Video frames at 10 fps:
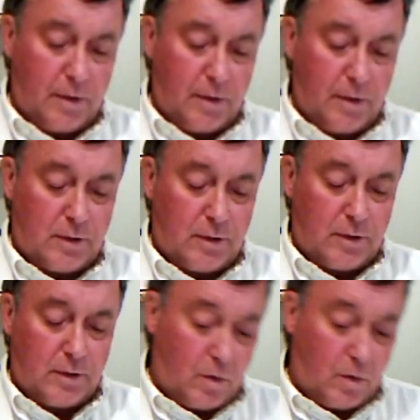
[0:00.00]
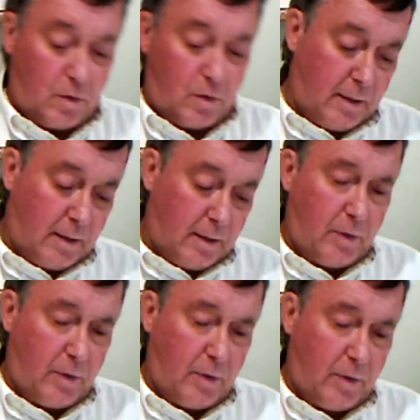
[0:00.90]
so
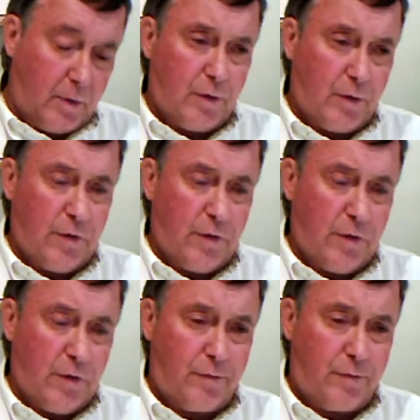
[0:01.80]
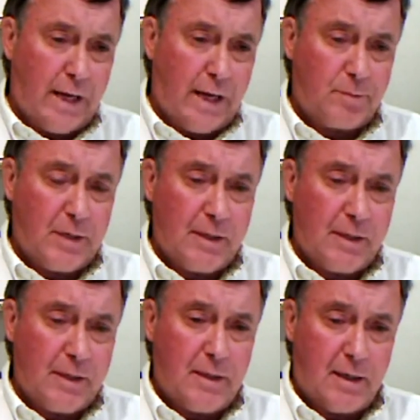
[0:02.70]
if that's
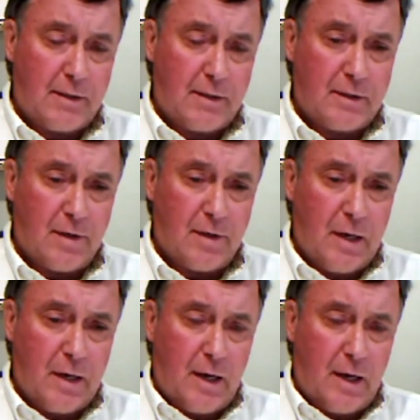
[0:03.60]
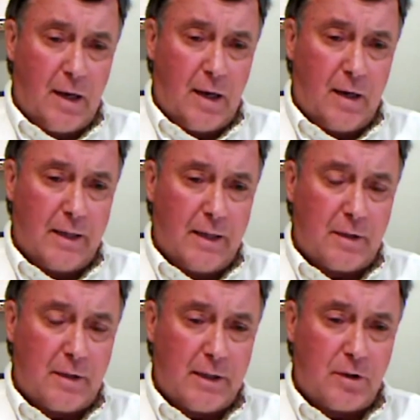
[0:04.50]
being done and stuff,
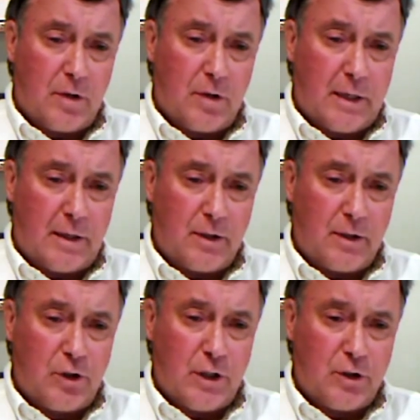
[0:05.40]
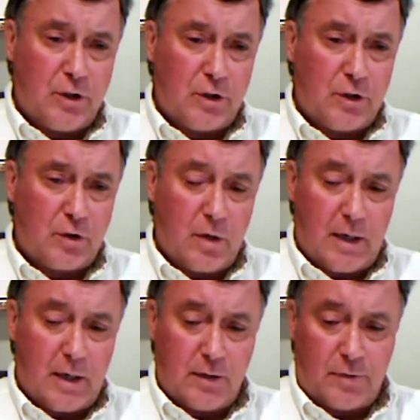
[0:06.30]
let's look at the judges'
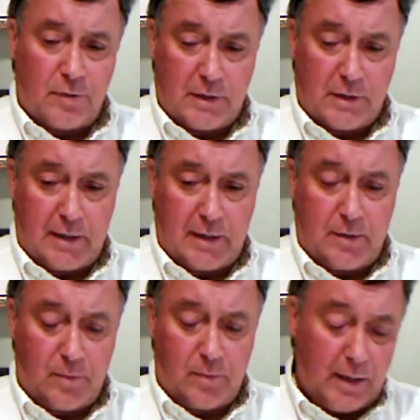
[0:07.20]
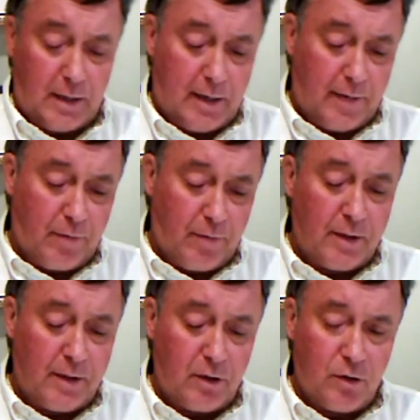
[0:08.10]
scorecards for a second. I've
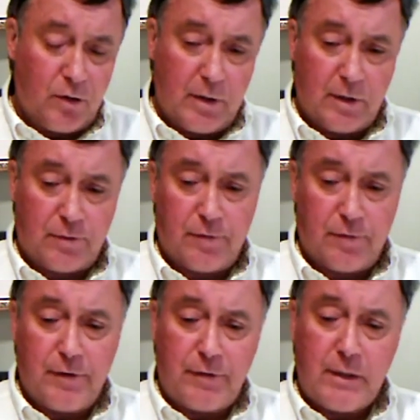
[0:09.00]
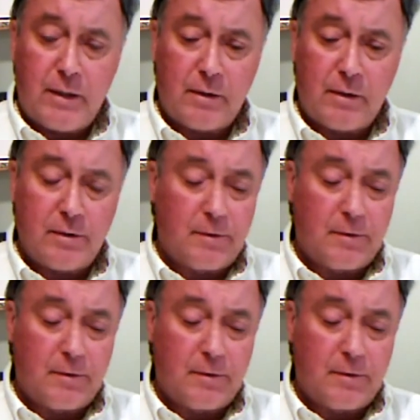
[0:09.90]
been doing this for 50 years.